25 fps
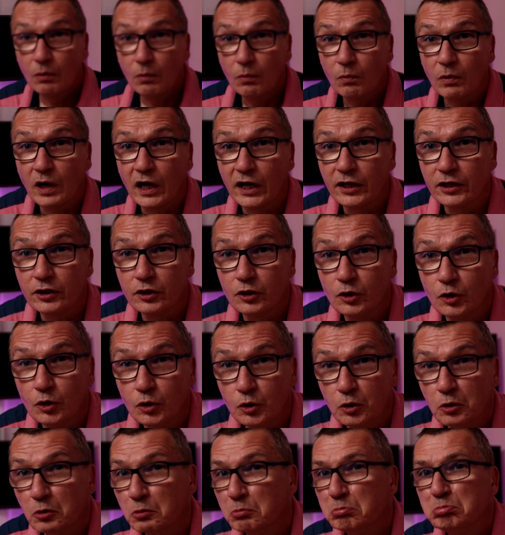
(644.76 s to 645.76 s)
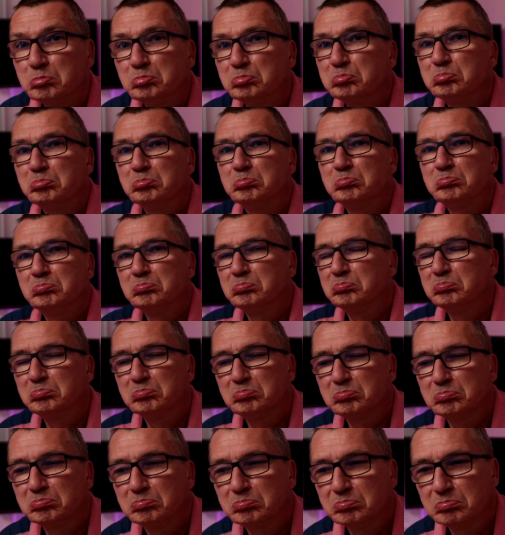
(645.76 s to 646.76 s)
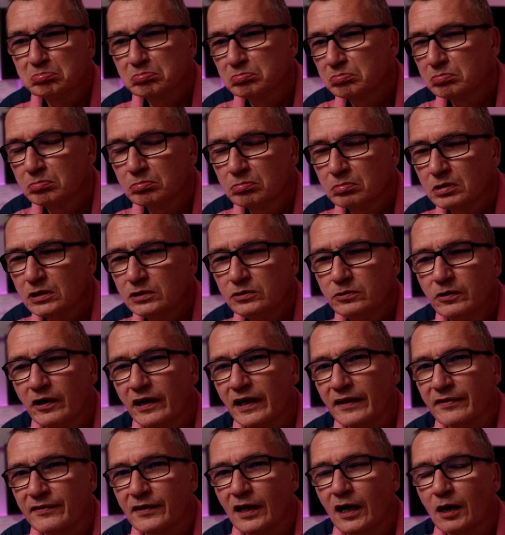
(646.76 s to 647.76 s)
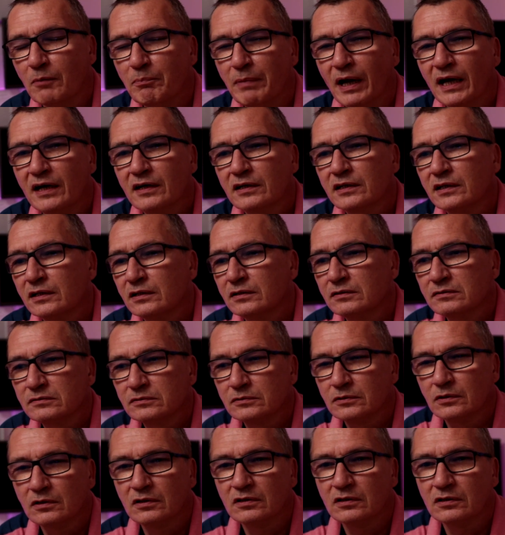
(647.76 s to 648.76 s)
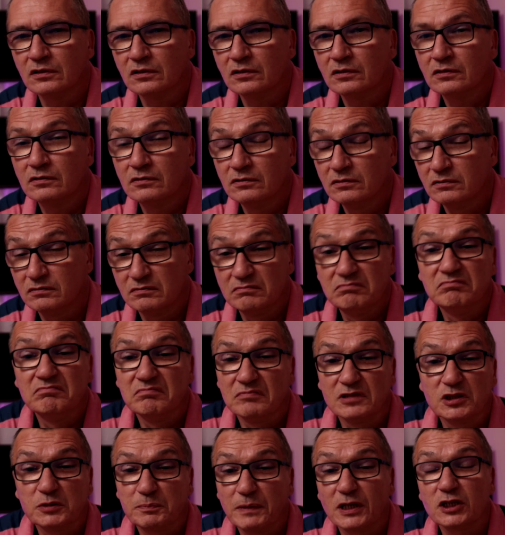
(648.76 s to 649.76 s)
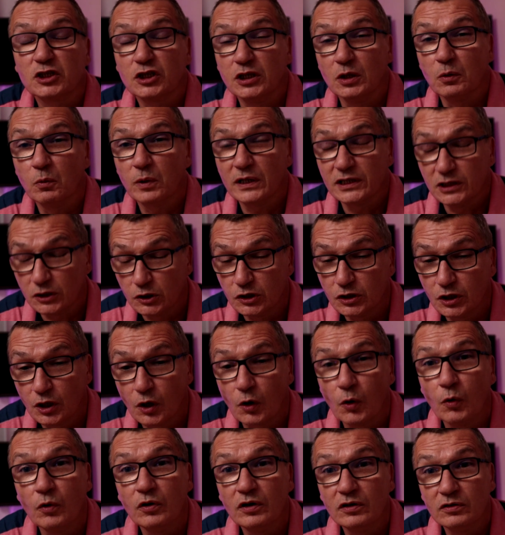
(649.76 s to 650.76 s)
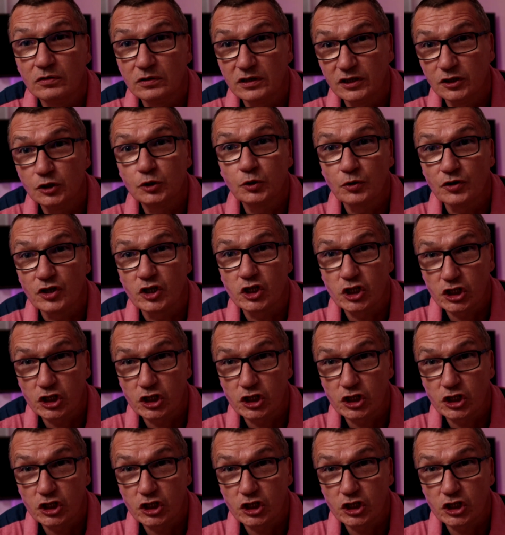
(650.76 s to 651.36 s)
when you're at the albergue, or especially when you go into the